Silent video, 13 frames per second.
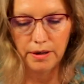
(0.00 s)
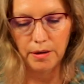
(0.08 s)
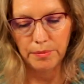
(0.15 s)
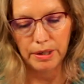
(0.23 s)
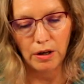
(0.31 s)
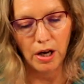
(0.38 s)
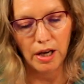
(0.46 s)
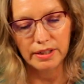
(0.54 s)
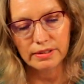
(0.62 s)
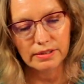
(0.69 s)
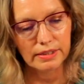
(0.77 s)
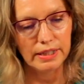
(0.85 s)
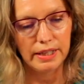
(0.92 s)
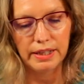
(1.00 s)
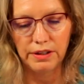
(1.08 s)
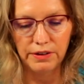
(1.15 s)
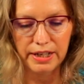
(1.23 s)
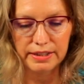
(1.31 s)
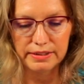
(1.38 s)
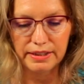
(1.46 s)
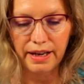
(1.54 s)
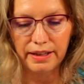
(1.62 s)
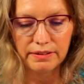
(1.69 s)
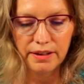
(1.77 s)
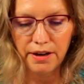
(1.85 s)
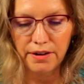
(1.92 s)
But honestly, you guys, I
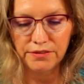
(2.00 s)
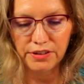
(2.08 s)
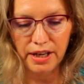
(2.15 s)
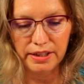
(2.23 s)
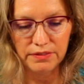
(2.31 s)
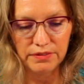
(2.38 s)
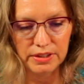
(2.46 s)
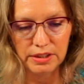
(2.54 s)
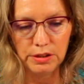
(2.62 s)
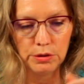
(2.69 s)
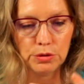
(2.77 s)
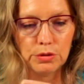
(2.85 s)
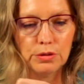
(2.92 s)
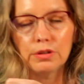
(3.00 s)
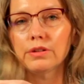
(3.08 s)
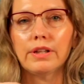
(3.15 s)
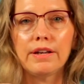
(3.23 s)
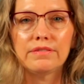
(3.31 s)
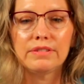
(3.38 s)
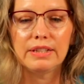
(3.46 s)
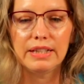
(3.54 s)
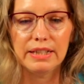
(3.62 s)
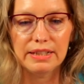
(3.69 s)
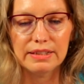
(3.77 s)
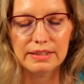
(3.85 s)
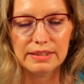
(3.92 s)
love kind of the neutral of
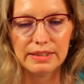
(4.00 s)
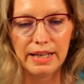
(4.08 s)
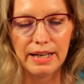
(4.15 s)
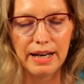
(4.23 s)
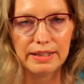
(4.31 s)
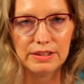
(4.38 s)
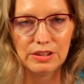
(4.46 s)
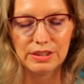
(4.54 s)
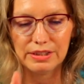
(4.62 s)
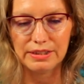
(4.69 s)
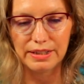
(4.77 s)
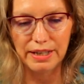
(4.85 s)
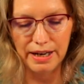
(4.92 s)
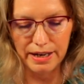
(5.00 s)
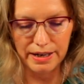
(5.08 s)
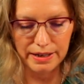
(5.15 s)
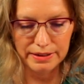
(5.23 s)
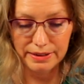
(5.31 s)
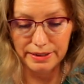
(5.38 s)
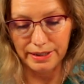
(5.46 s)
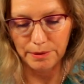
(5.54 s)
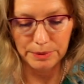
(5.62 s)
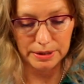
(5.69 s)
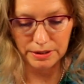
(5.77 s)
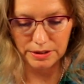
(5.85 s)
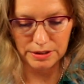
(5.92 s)
this, and I think I'm
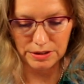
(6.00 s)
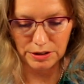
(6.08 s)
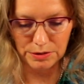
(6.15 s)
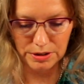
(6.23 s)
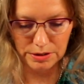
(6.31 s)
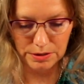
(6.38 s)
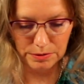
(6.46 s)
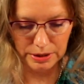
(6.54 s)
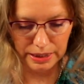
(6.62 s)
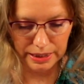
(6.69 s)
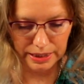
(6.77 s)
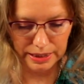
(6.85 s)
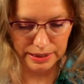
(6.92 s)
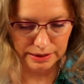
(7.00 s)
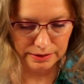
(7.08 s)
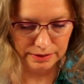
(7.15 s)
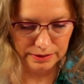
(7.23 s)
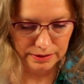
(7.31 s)
going to just use this one again.